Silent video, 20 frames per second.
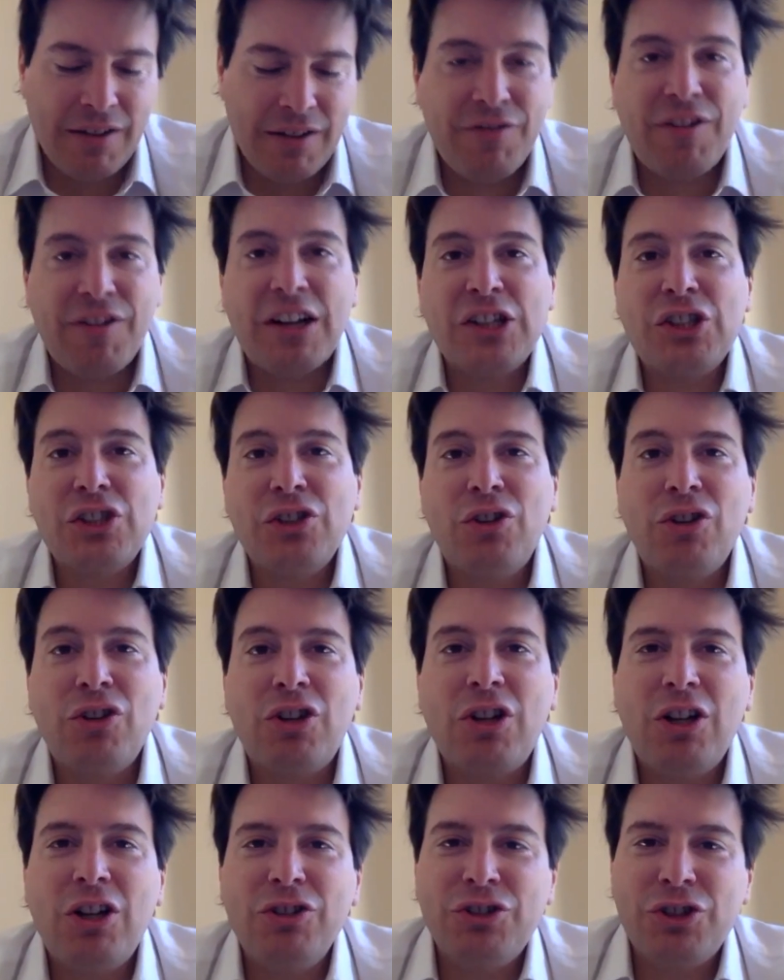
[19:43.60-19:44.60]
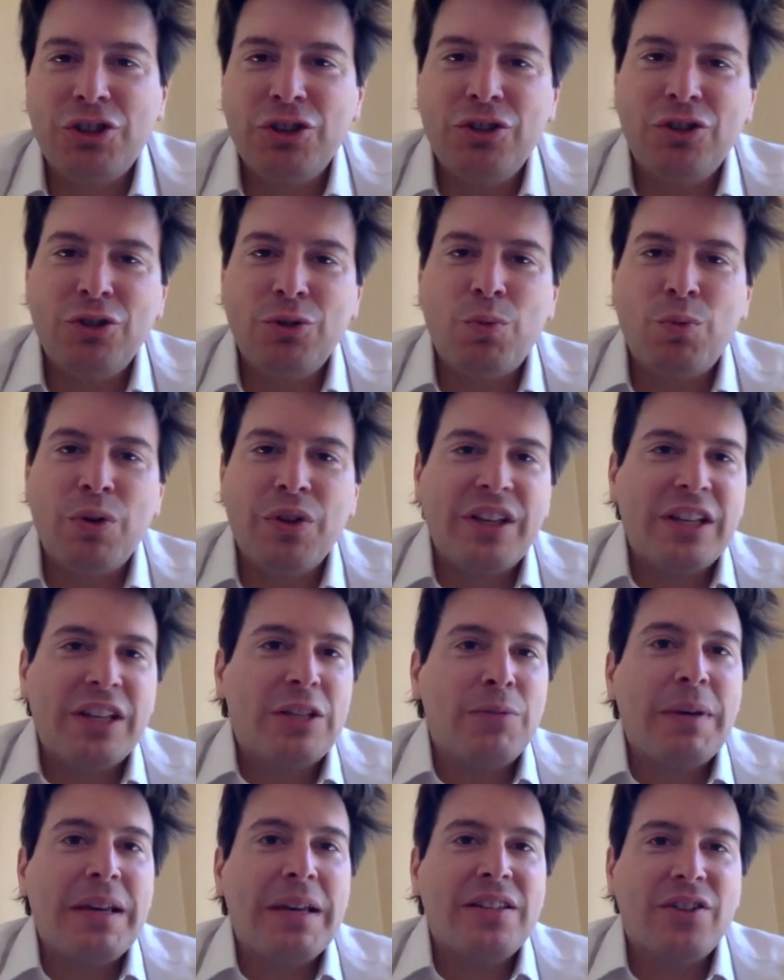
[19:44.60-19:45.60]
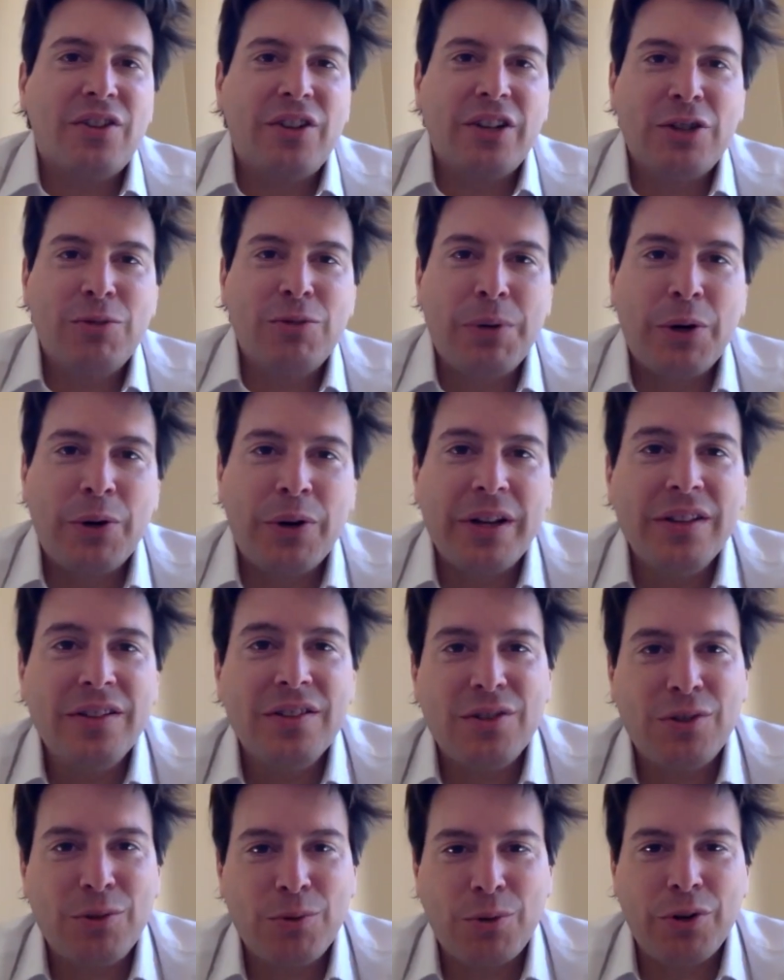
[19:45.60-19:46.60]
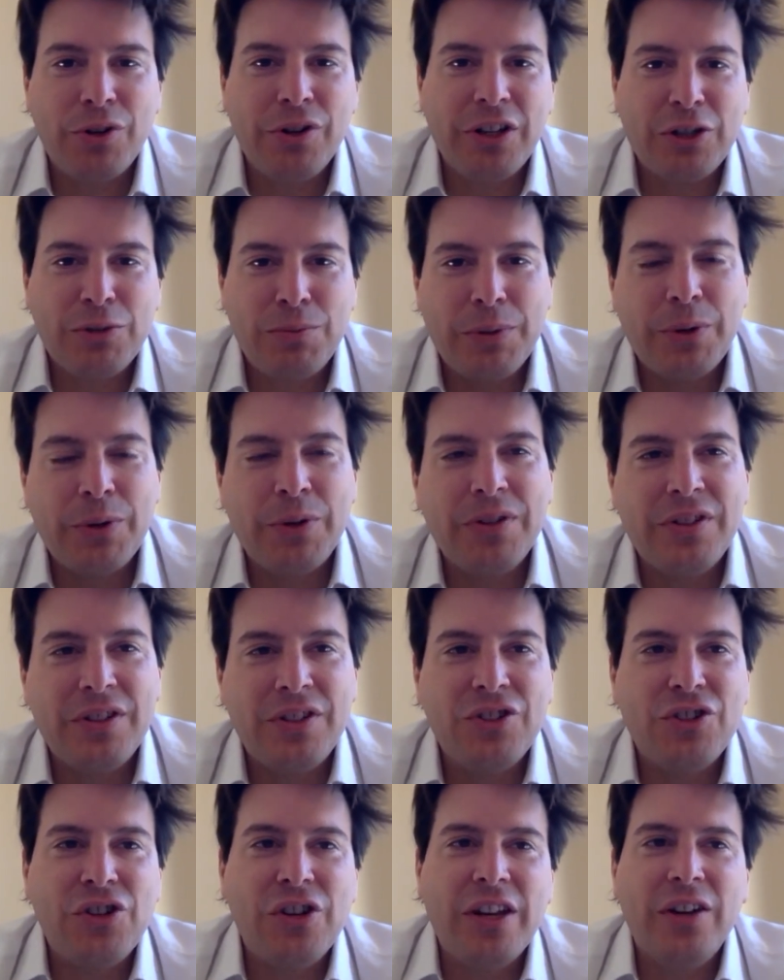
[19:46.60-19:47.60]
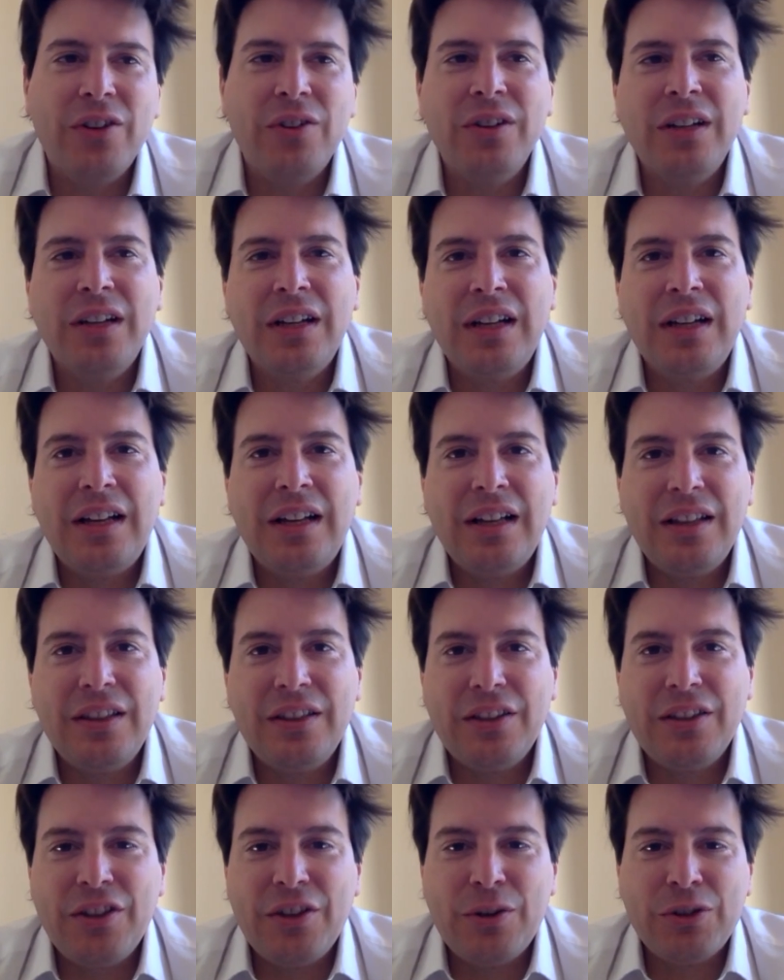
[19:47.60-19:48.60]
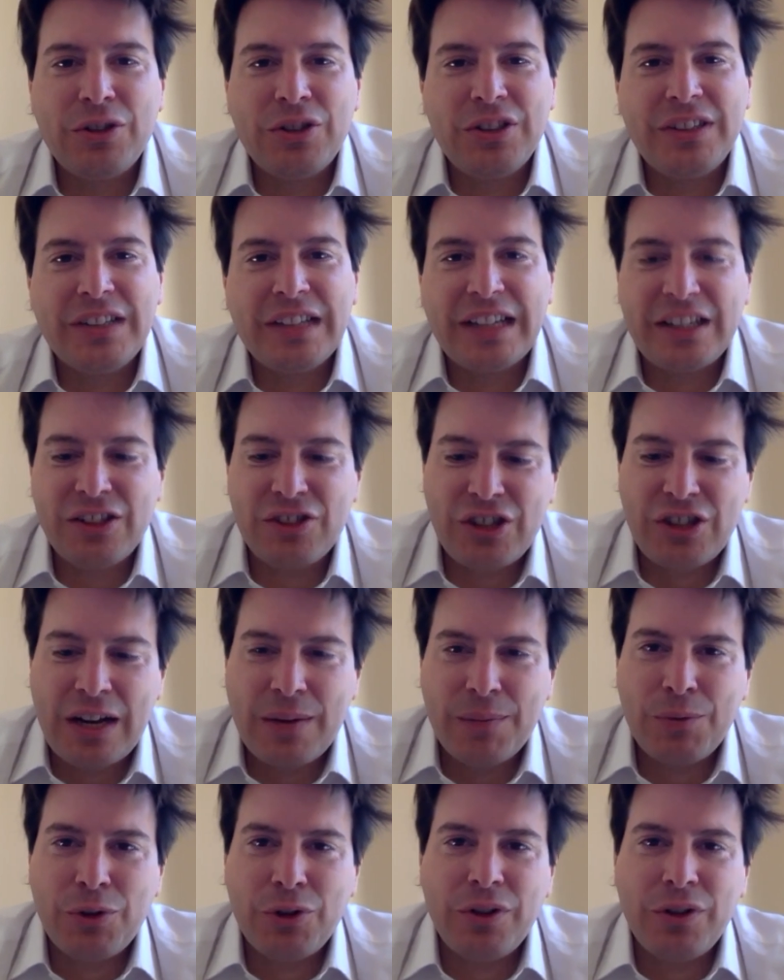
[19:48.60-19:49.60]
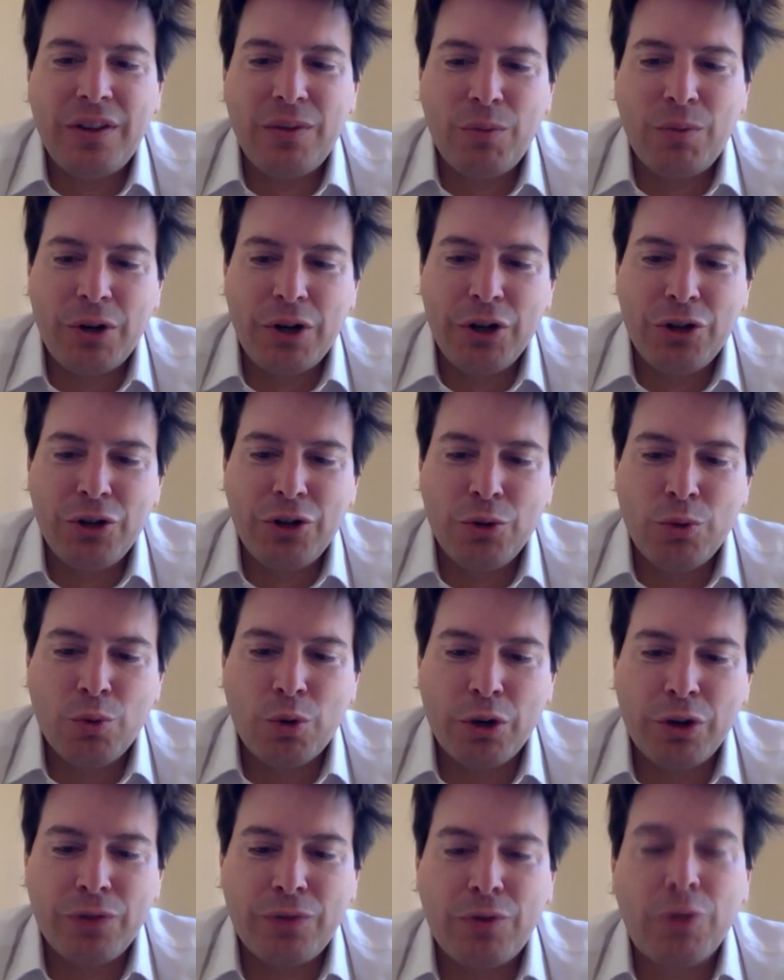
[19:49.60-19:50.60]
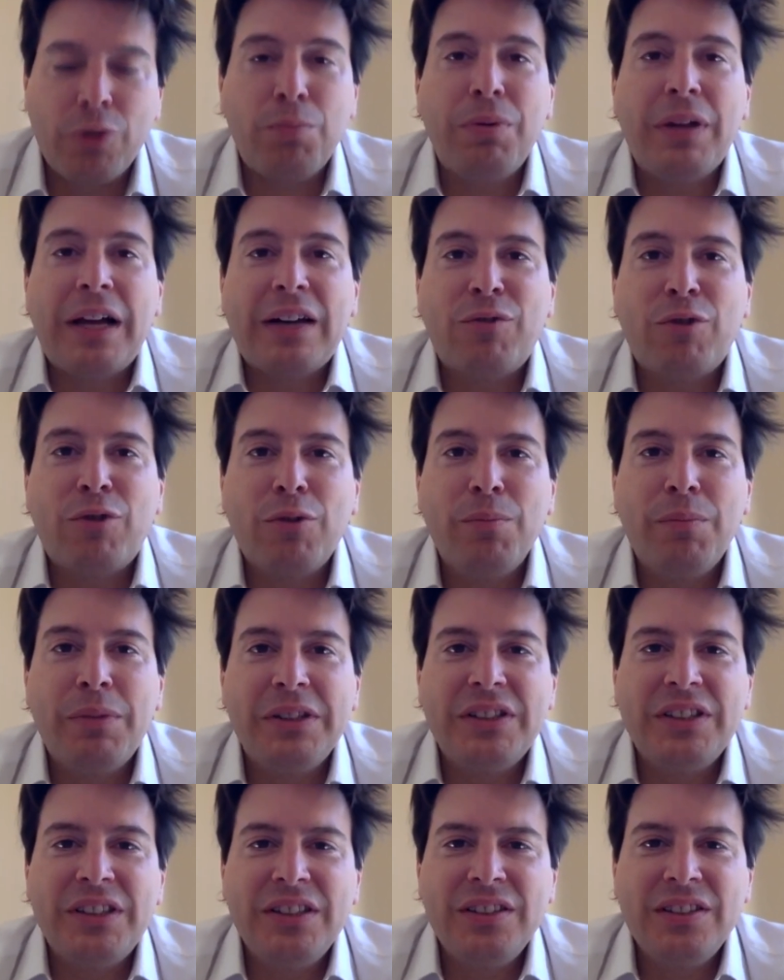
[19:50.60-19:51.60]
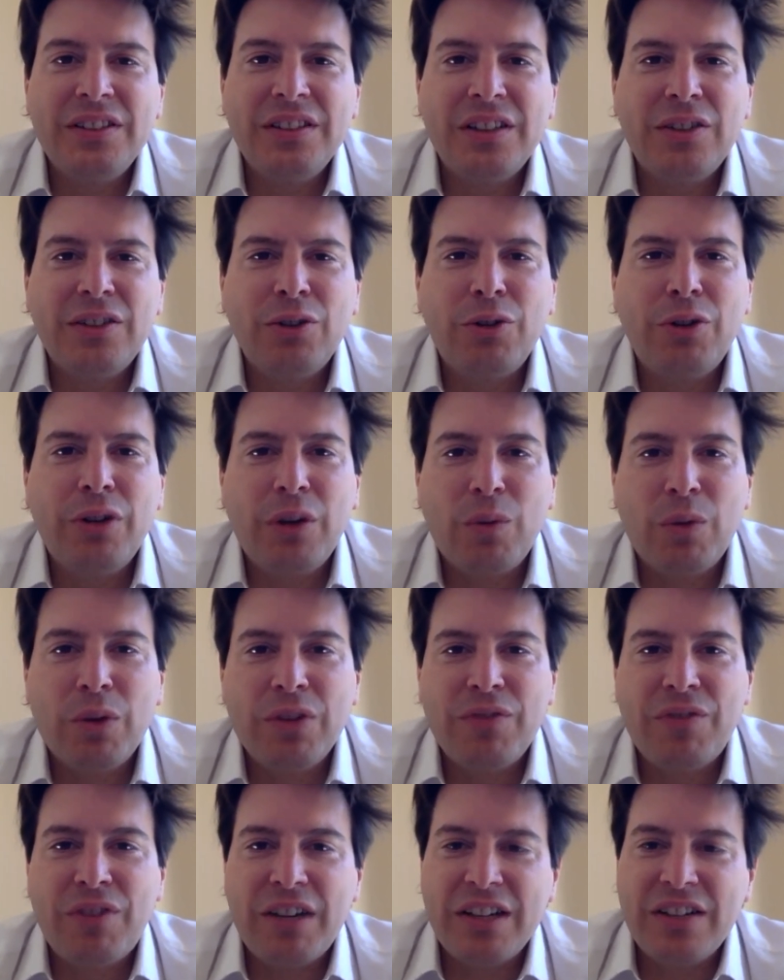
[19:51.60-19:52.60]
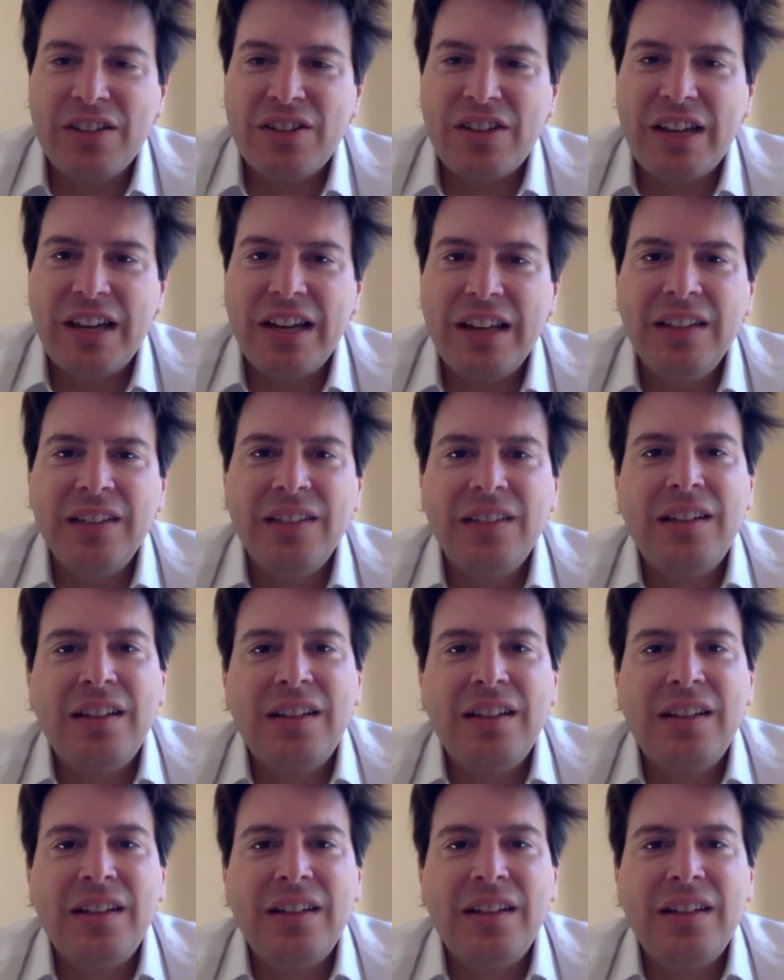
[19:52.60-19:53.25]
functional culture to one that's based on experience. You were an experience engineer. Then there was a second chapter where you worked for platform business, including onefinestay.